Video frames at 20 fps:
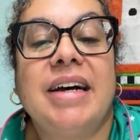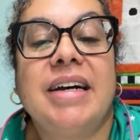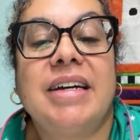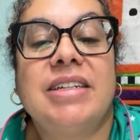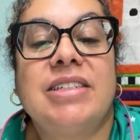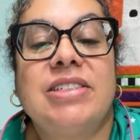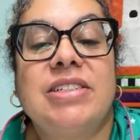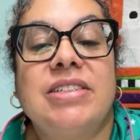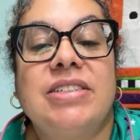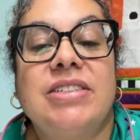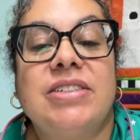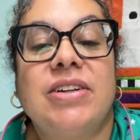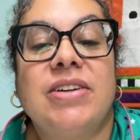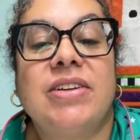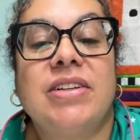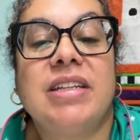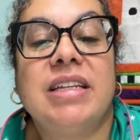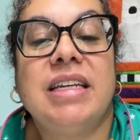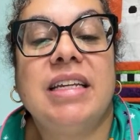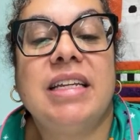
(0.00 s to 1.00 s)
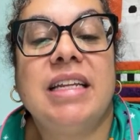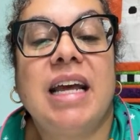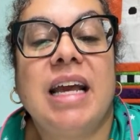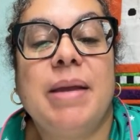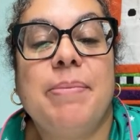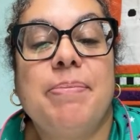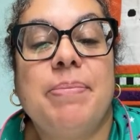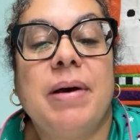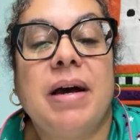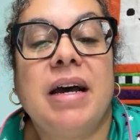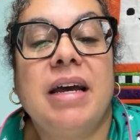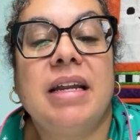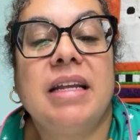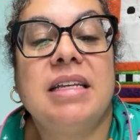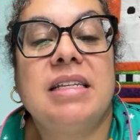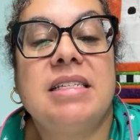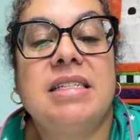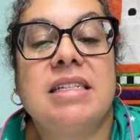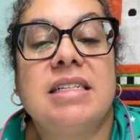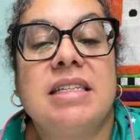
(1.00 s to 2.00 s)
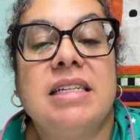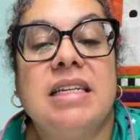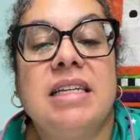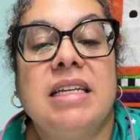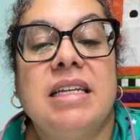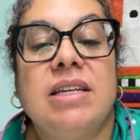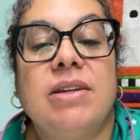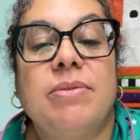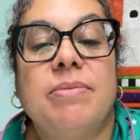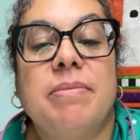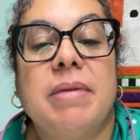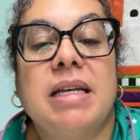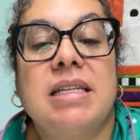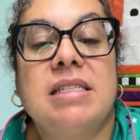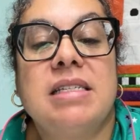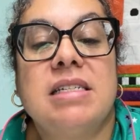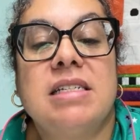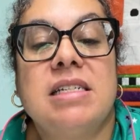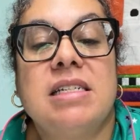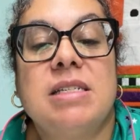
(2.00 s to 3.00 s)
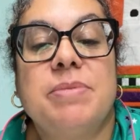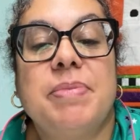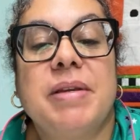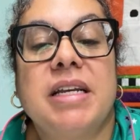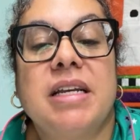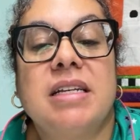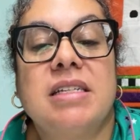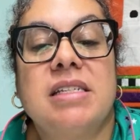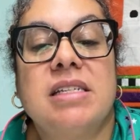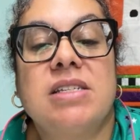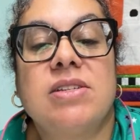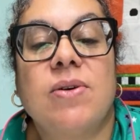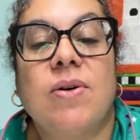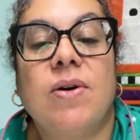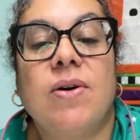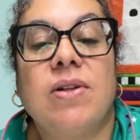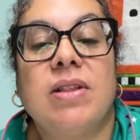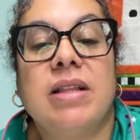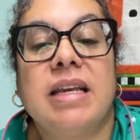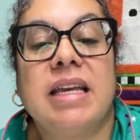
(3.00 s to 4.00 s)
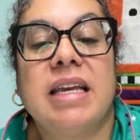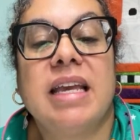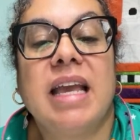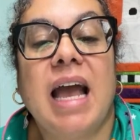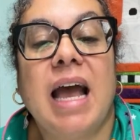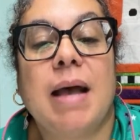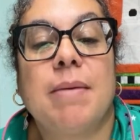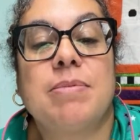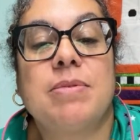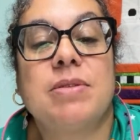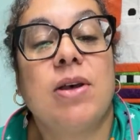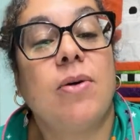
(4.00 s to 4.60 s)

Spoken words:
Shirley, Nightbot is deleting your messages because it's all in caps.